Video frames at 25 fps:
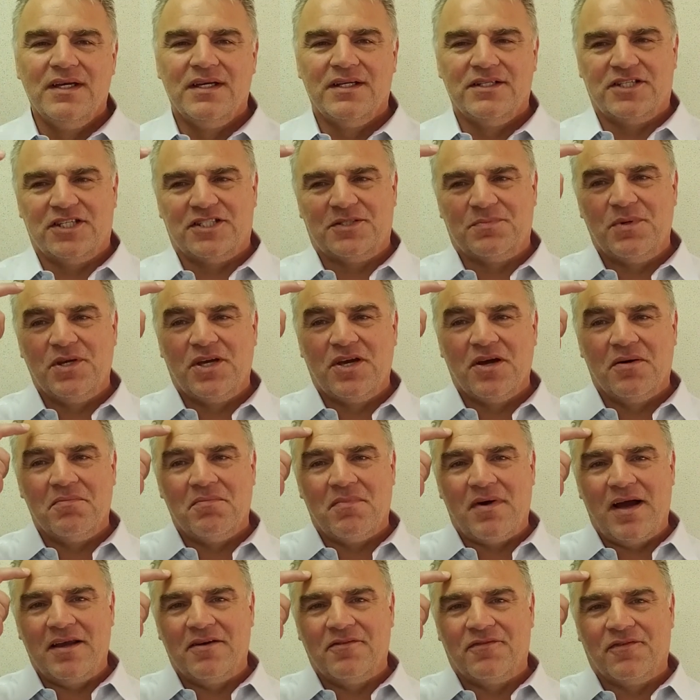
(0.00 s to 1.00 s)
Just become
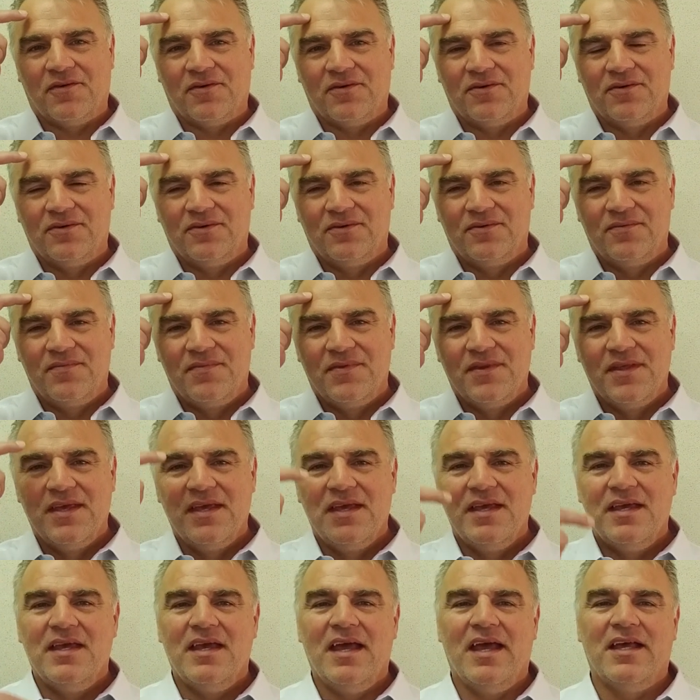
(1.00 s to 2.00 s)
mindful
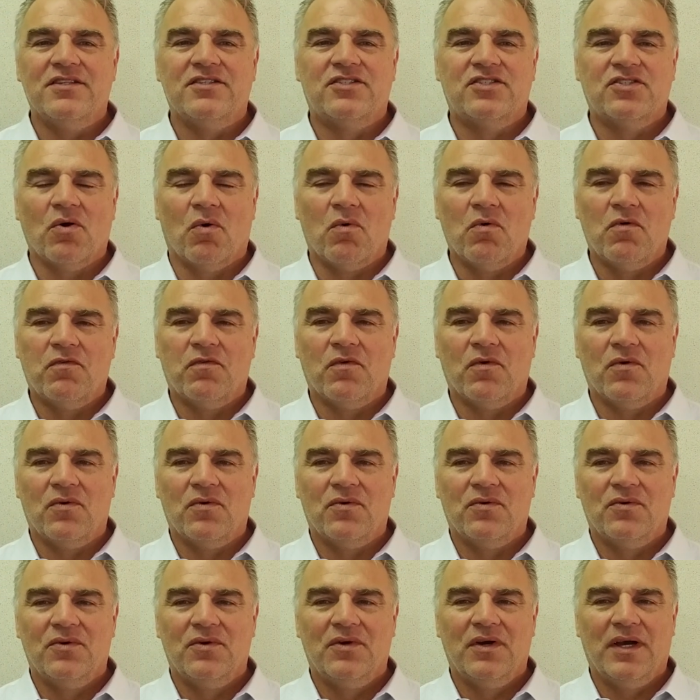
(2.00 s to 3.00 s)
and soulful
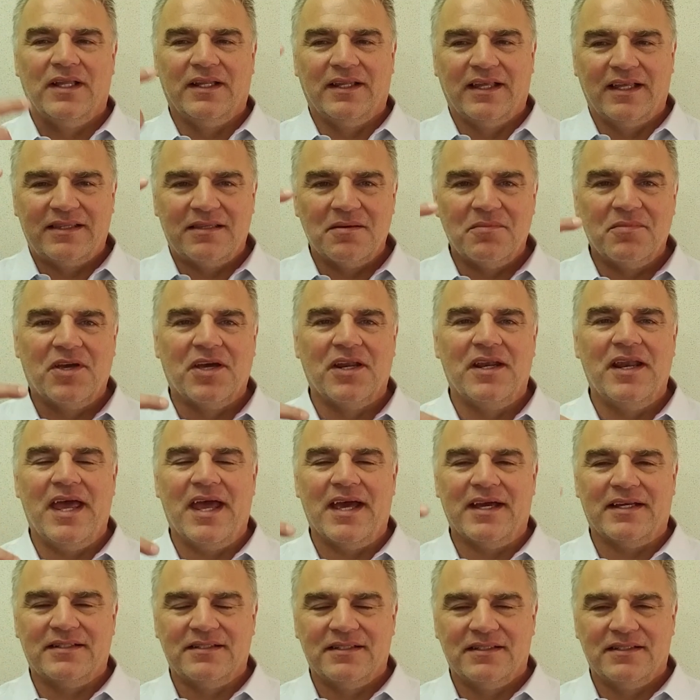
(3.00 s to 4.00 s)
and let them
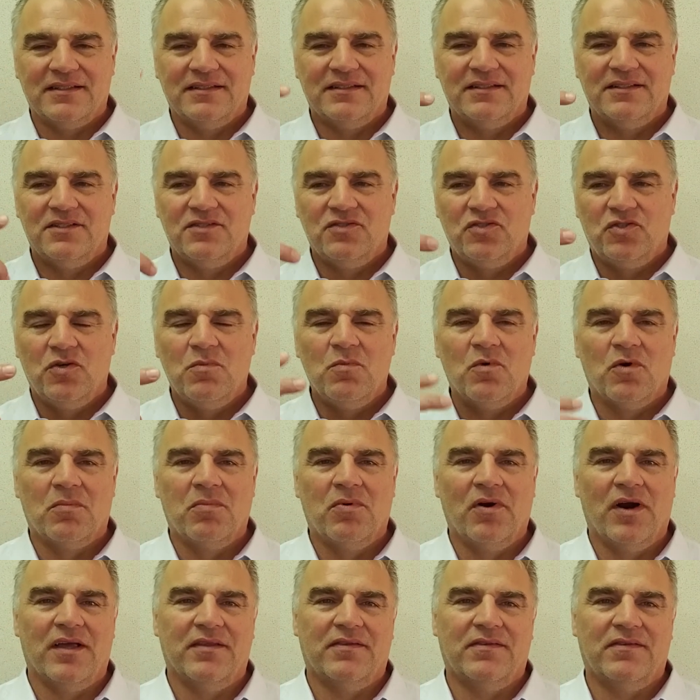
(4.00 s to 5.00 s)
connect. 2 more
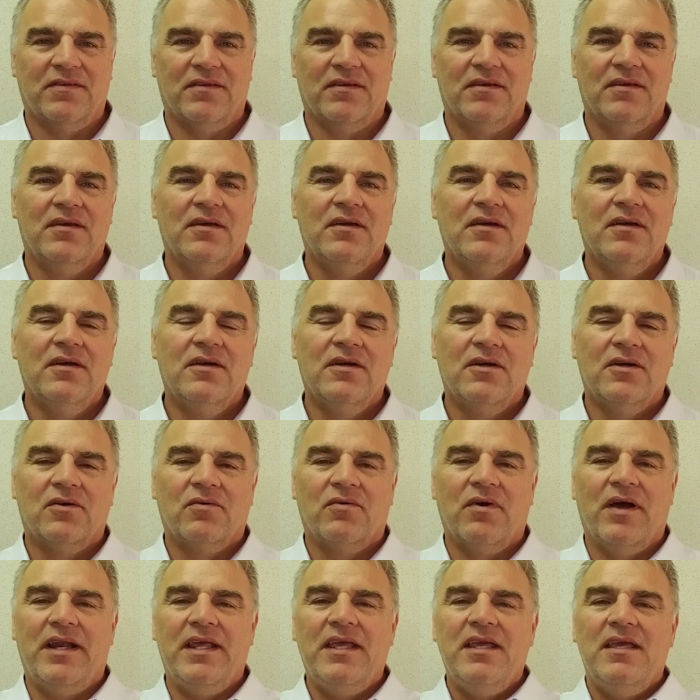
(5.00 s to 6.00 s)
breaths.
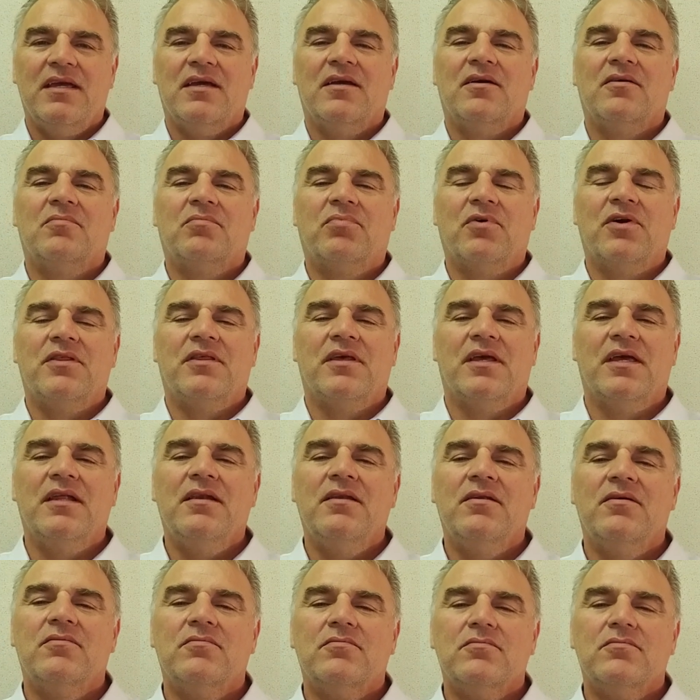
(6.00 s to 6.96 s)
Ready? Breathe in.